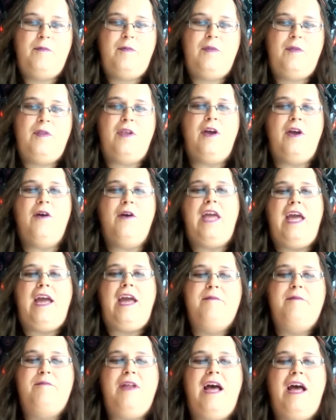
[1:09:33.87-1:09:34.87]
Okay,
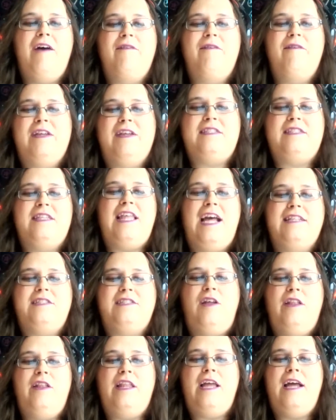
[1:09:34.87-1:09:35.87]
now obviously that's all
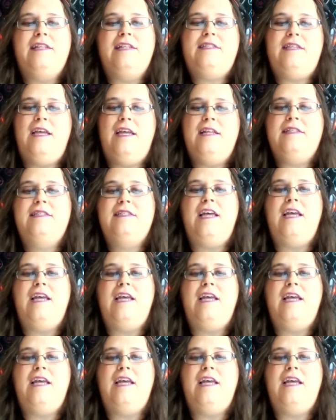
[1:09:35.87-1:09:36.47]
nonsense.